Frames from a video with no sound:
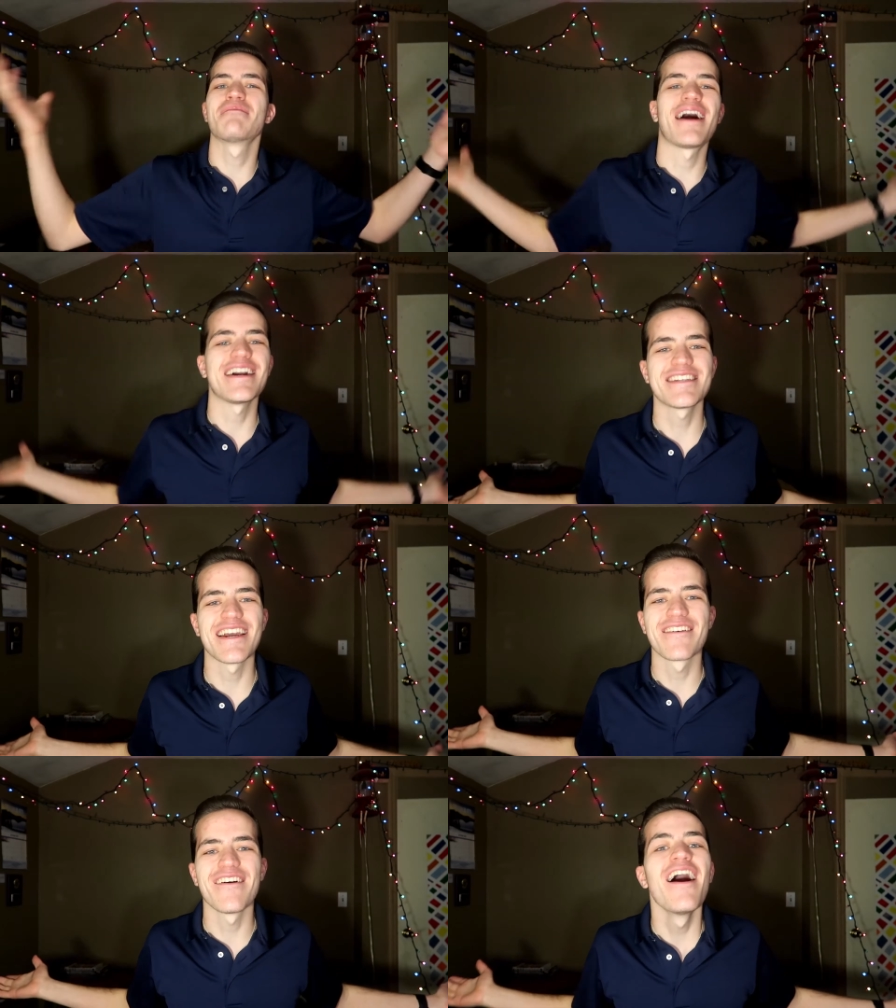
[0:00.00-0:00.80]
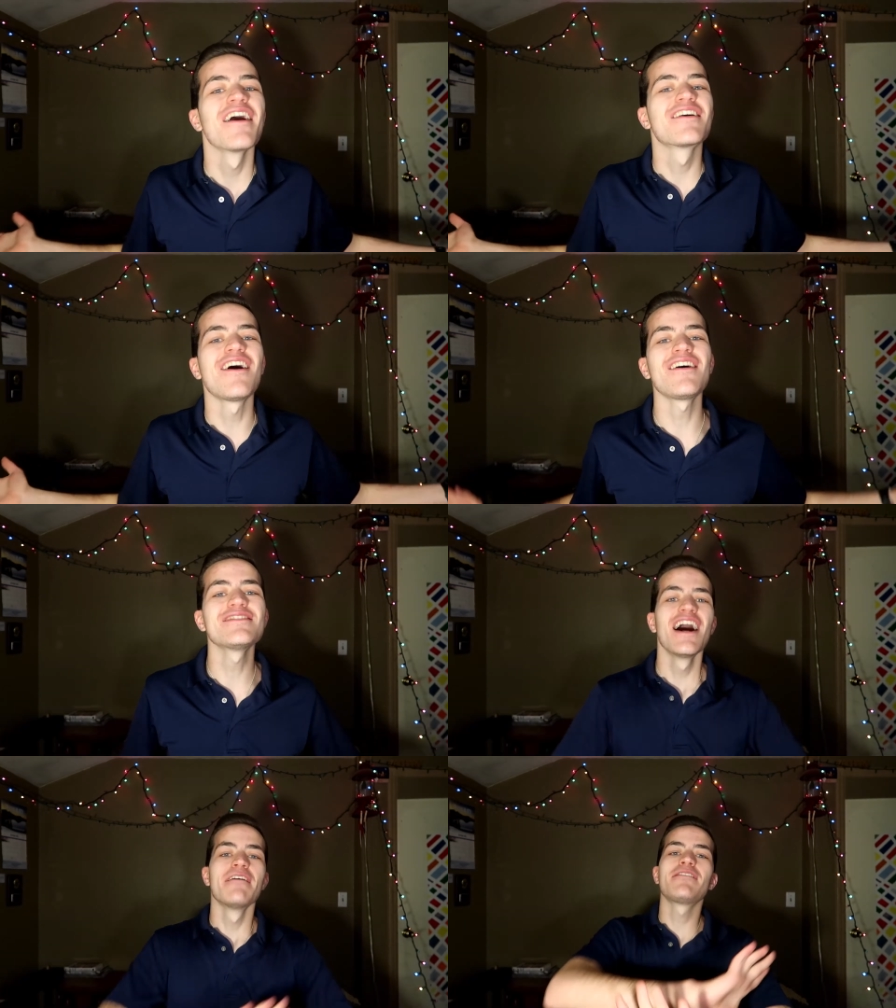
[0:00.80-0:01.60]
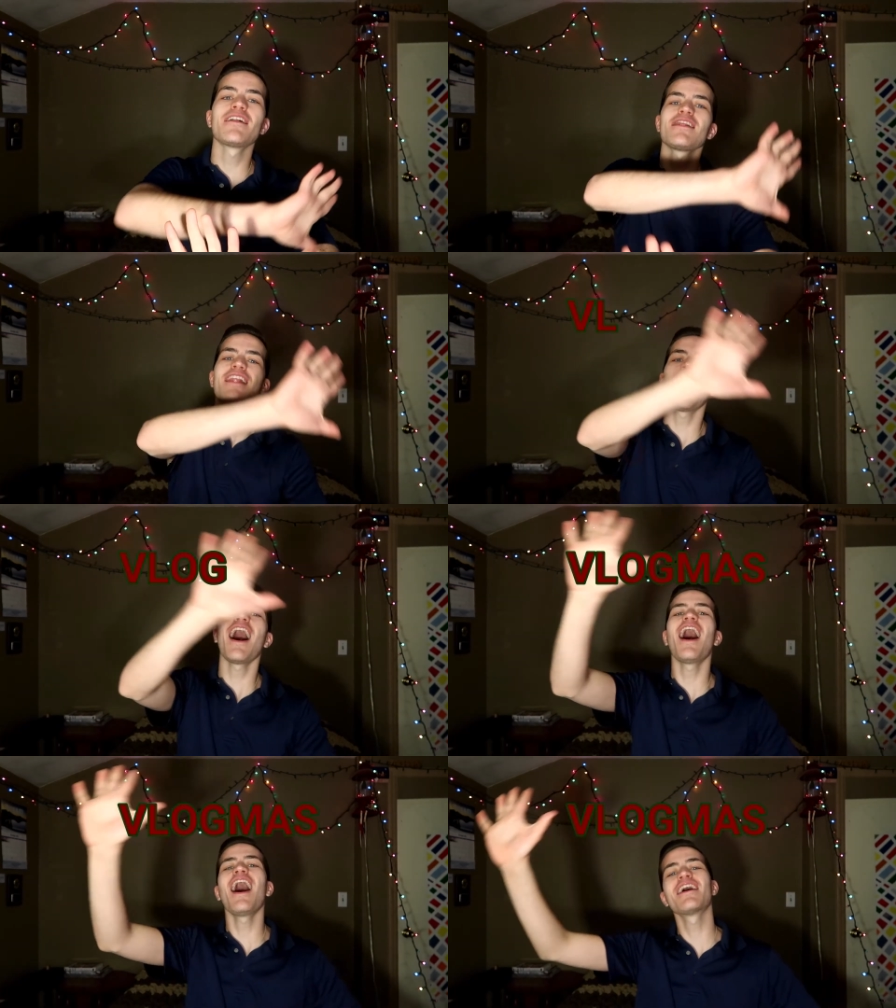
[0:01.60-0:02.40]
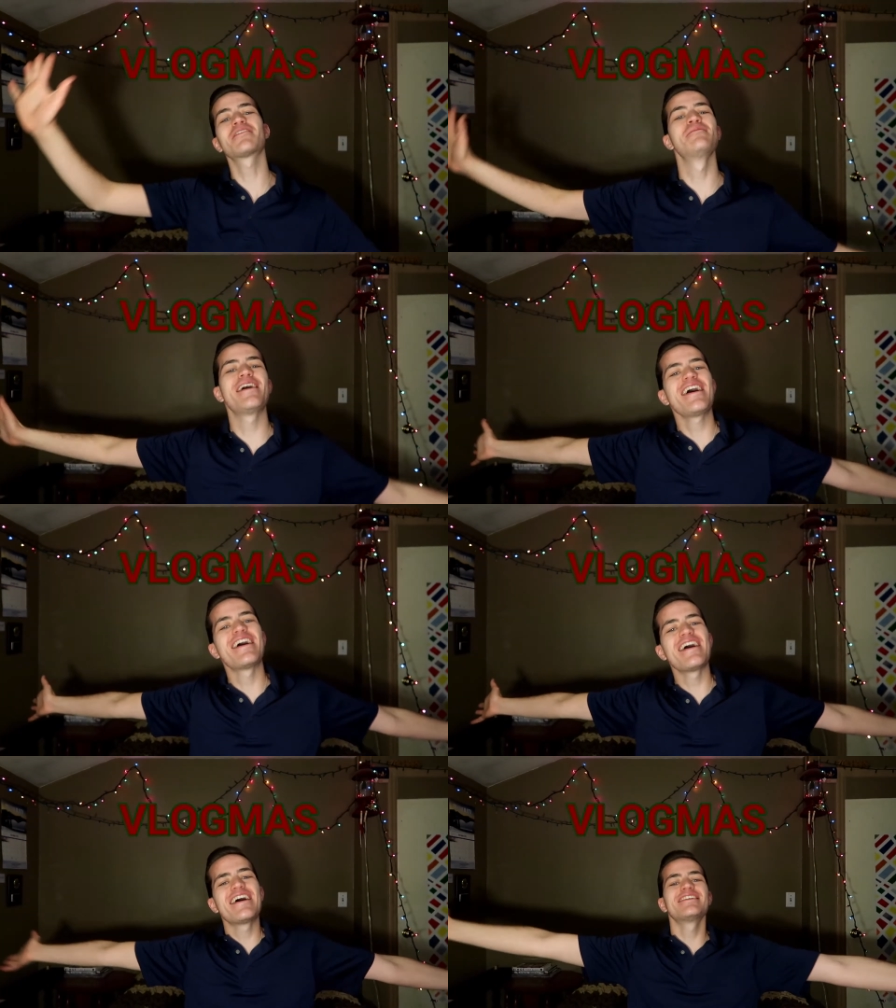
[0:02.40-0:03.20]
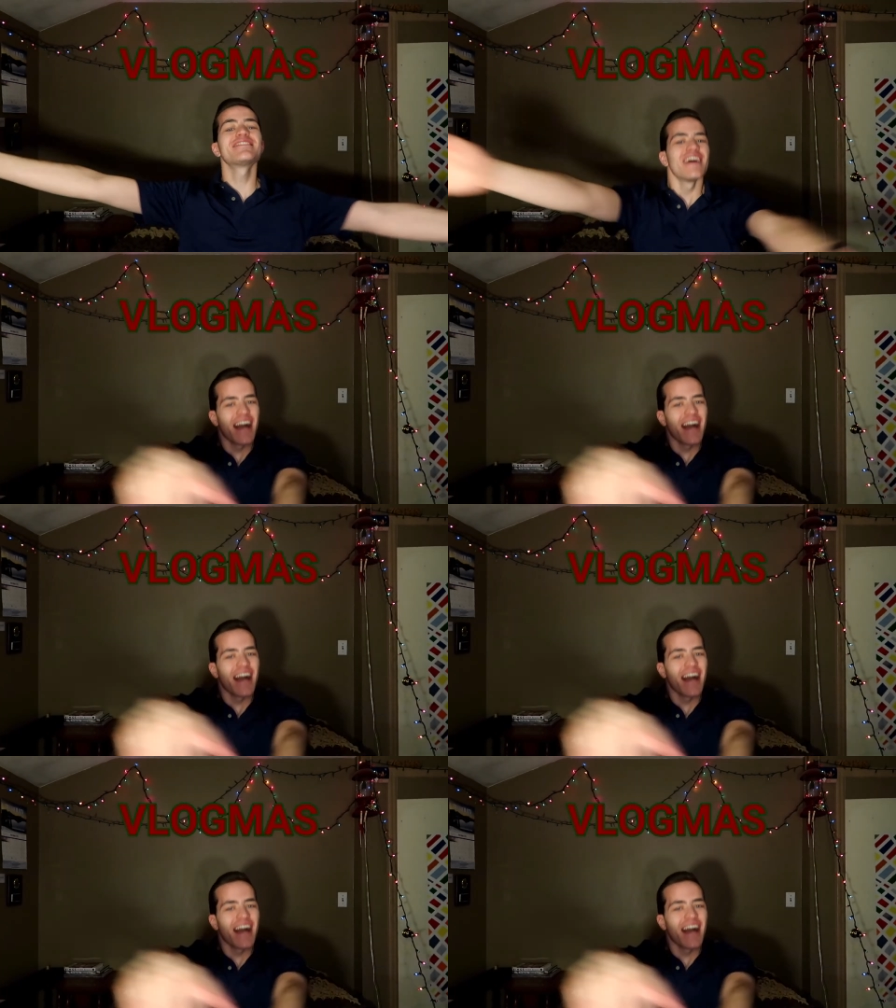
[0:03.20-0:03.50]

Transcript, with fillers: my channel called Vlogmas.